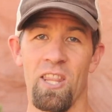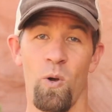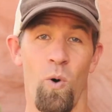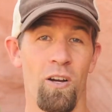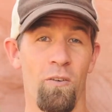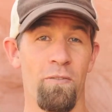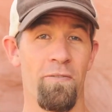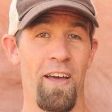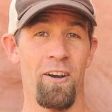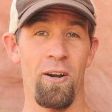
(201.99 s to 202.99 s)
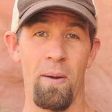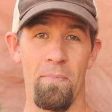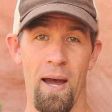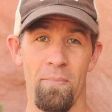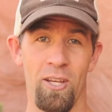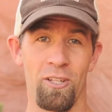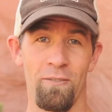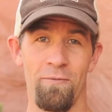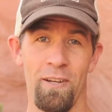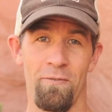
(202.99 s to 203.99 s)
the Wokova Feather might be a
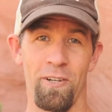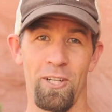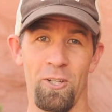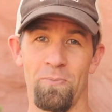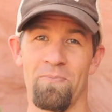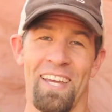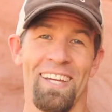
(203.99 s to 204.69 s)
good fit for you.